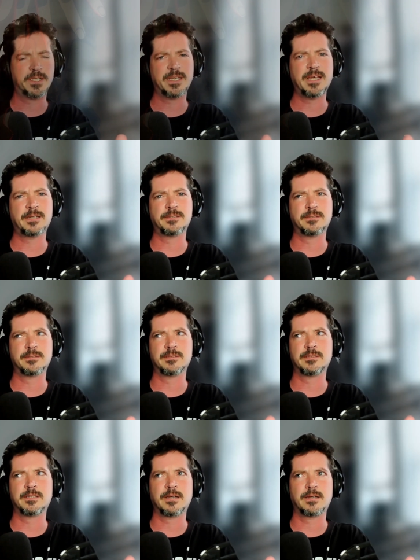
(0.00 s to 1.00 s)
But again,
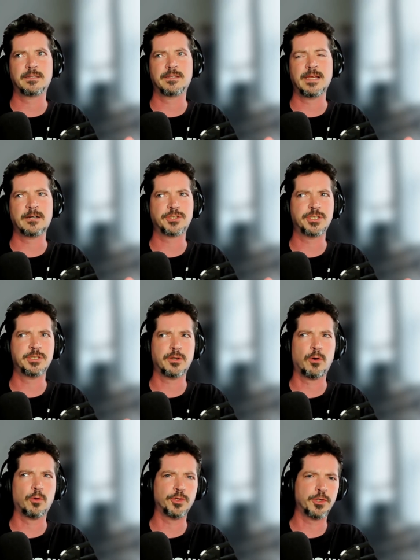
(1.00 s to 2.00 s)
now she's
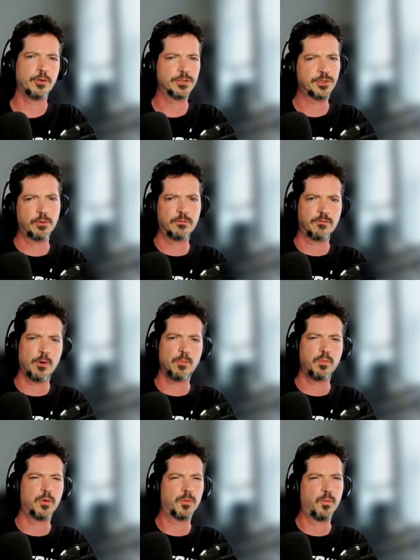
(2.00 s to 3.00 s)
holding onto a
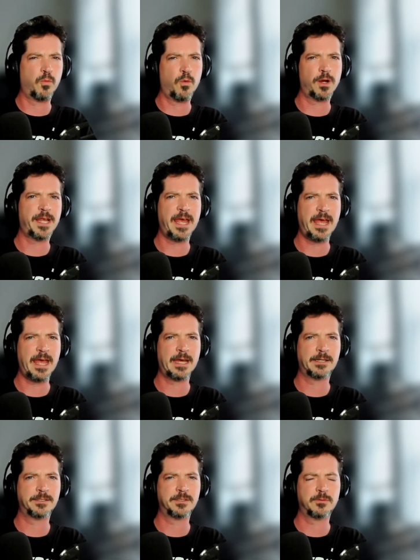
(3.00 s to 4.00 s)
rope with one
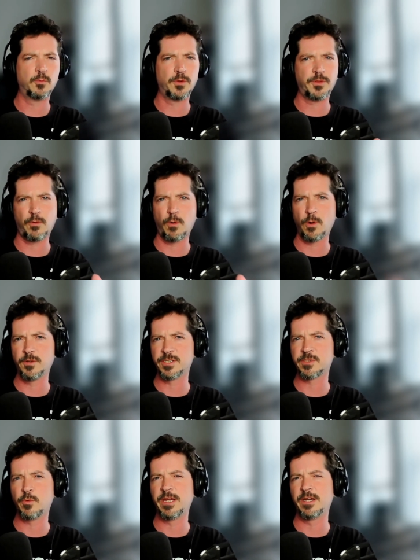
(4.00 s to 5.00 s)
hand with all
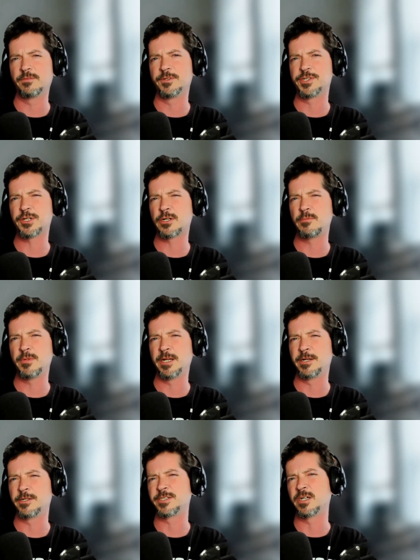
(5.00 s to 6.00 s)
this weight of the
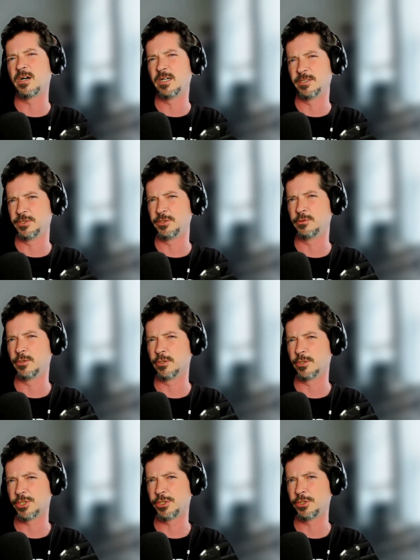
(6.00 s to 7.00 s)
Terminator to undo
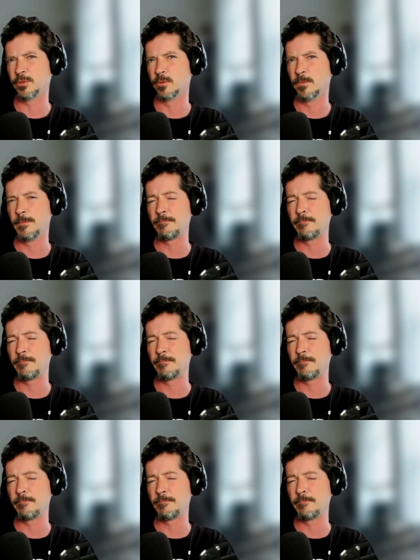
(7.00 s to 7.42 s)
her shoe.